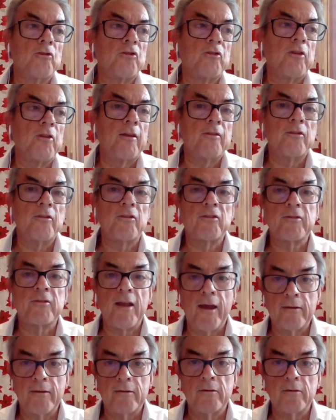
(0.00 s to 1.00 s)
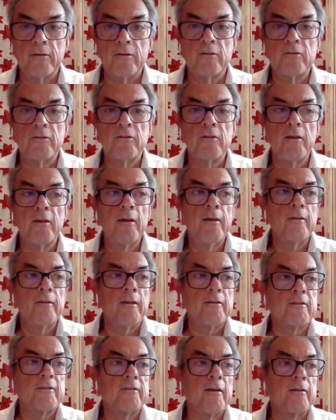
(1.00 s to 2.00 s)
set the standards.
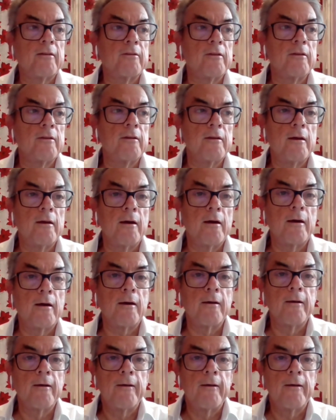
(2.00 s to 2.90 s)
They set the